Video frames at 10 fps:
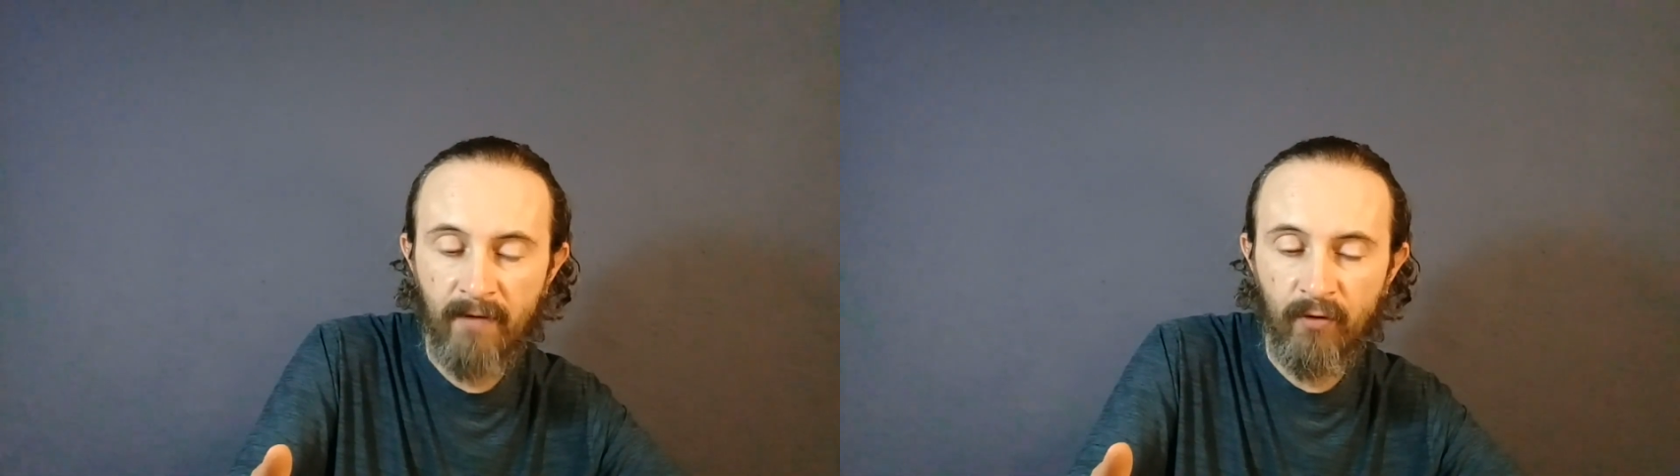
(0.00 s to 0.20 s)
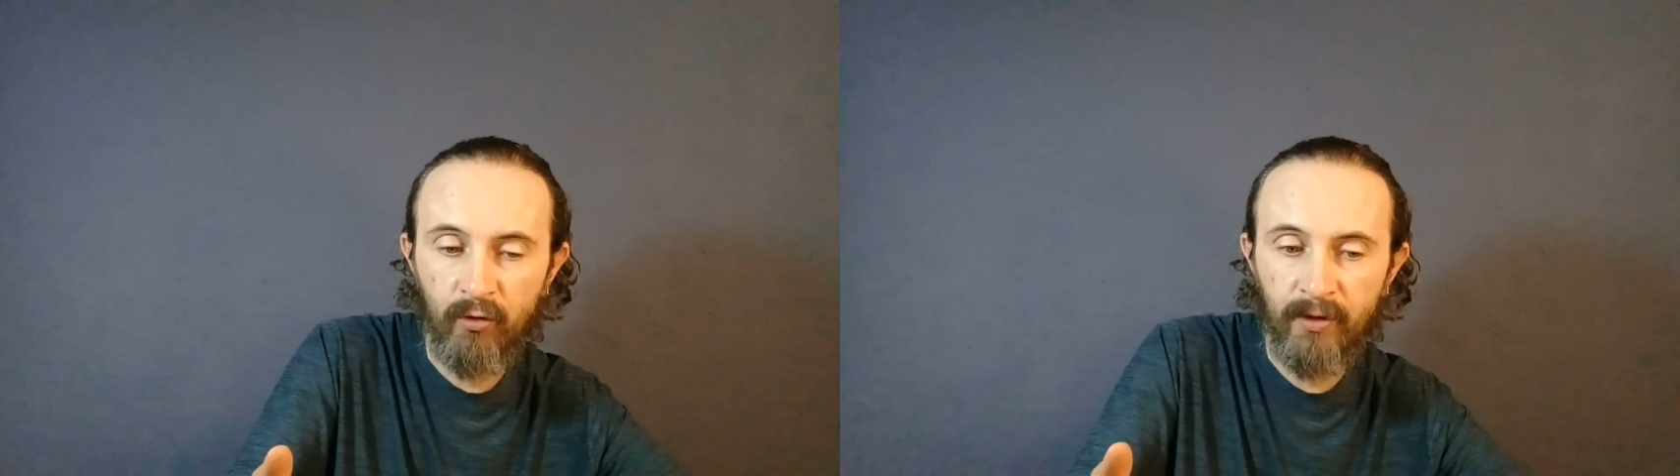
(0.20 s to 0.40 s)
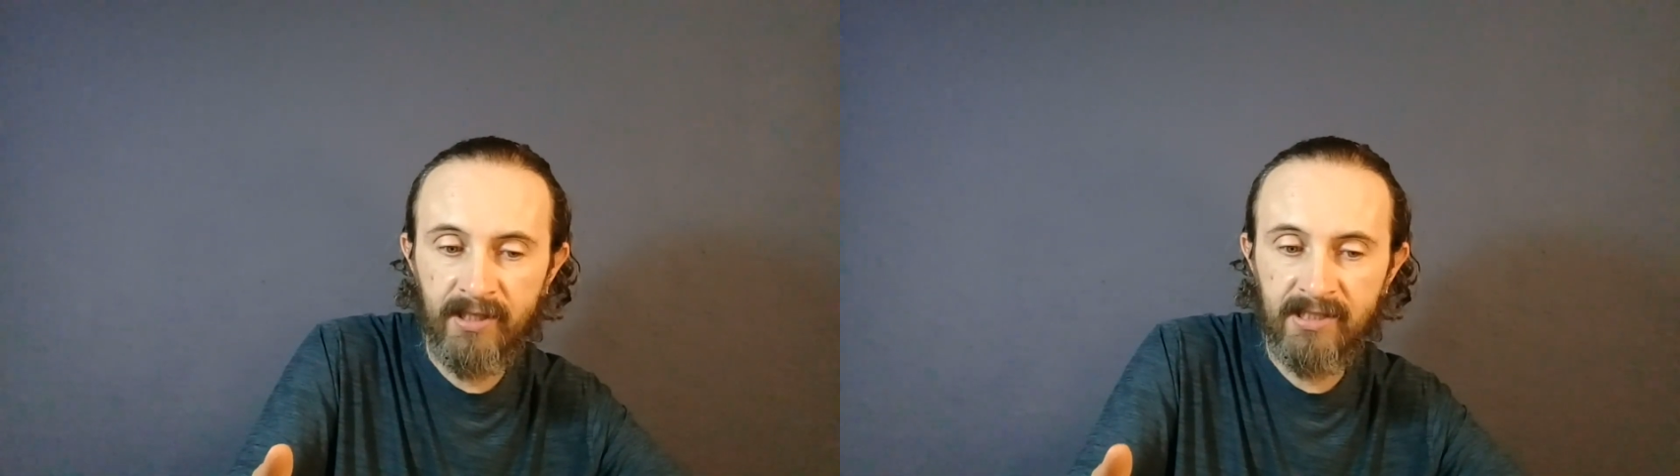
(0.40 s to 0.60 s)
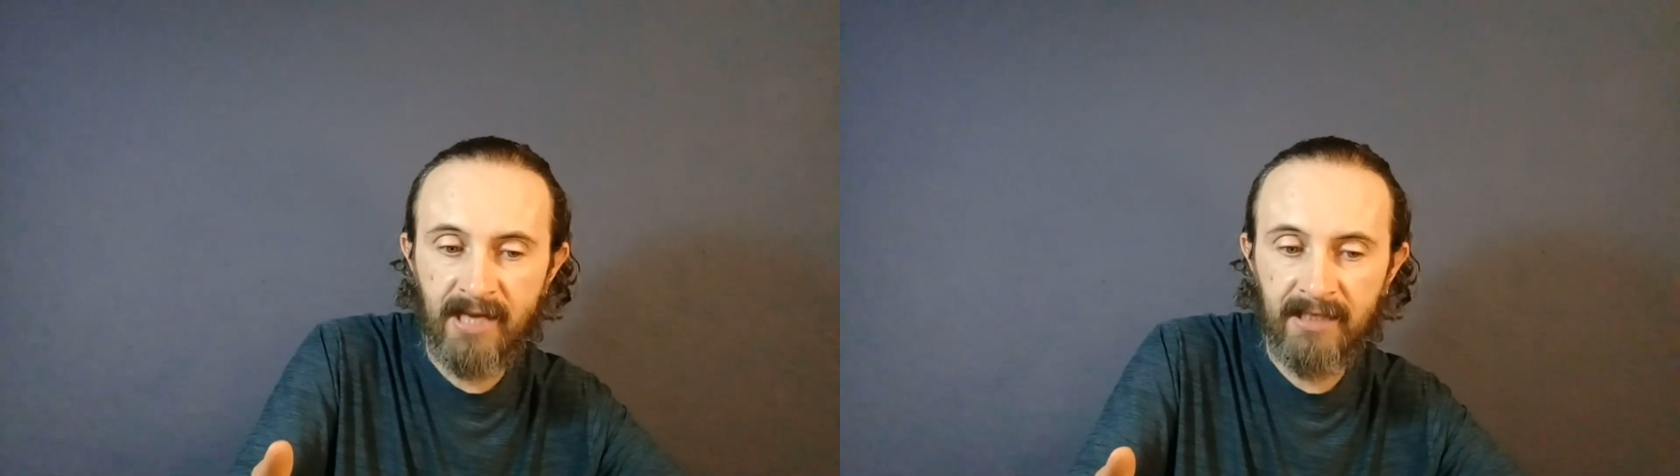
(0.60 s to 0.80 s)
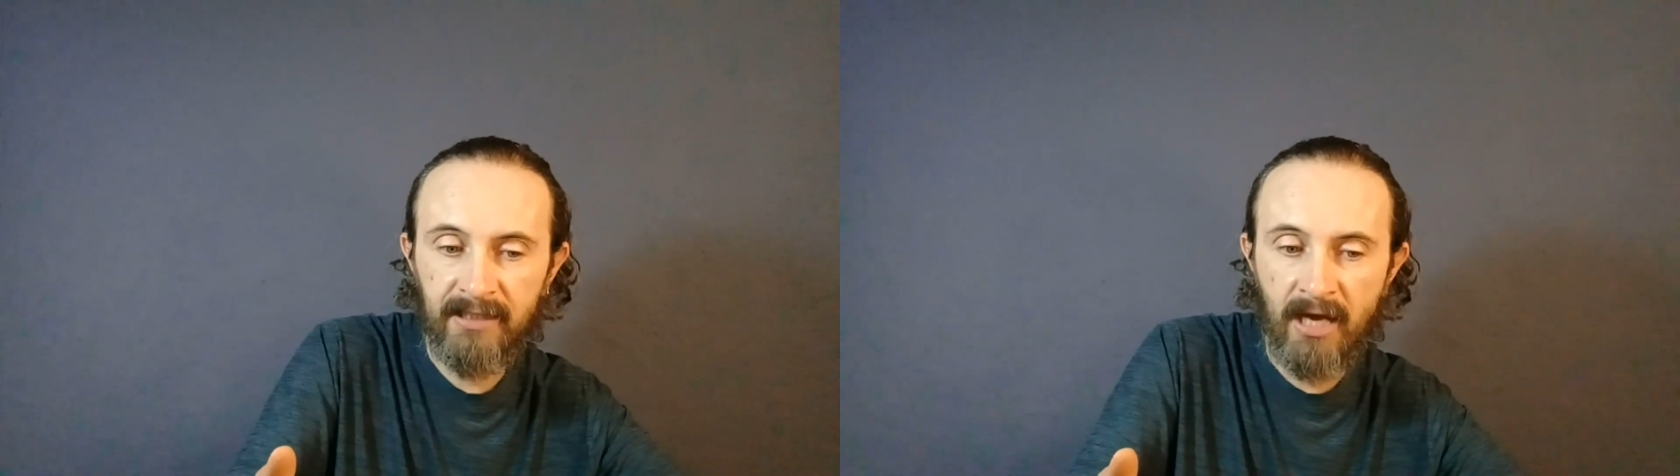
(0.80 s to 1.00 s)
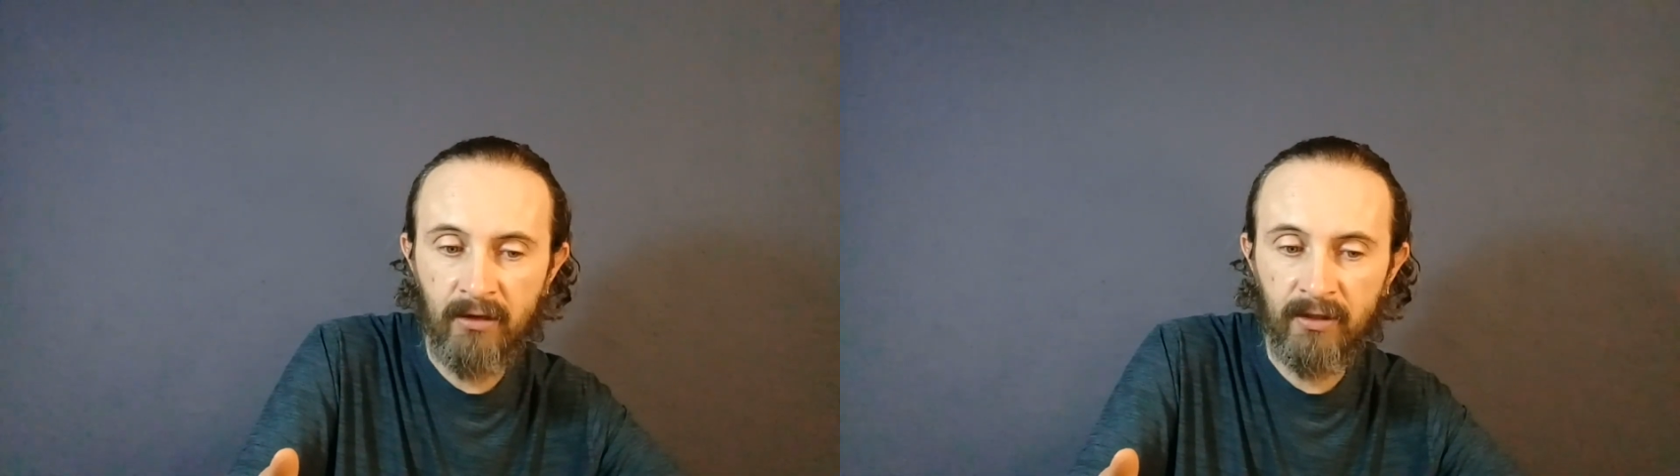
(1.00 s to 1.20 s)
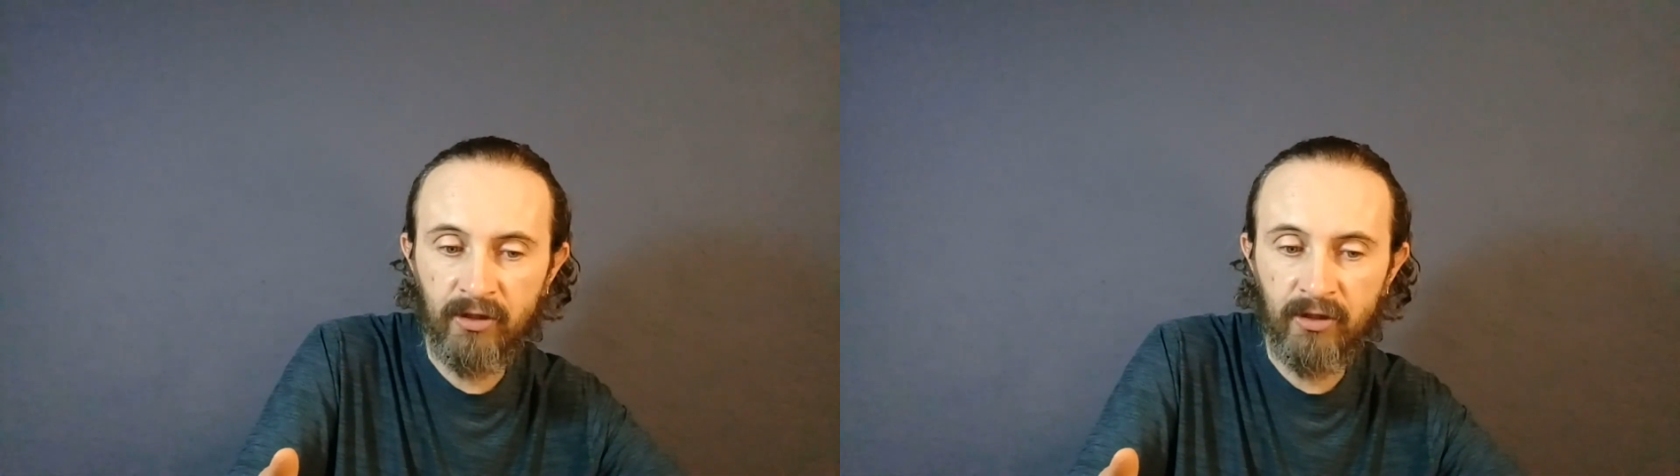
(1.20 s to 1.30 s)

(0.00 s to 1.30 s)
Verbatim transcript: have already sat down